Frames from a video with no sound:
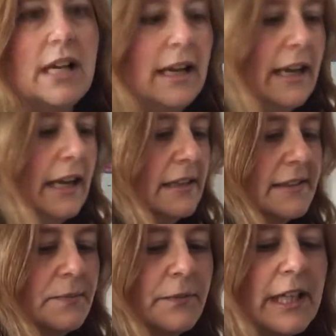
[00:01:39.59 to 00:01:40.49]
And
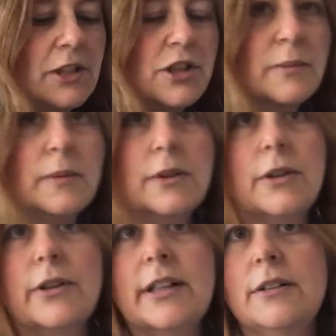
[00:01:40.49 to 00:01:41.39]
some vegetable
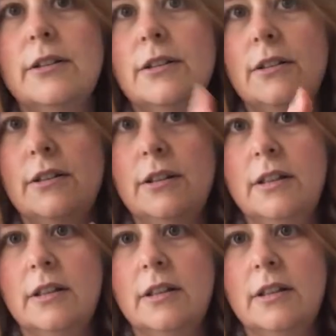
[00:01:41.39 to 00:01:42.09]
oil.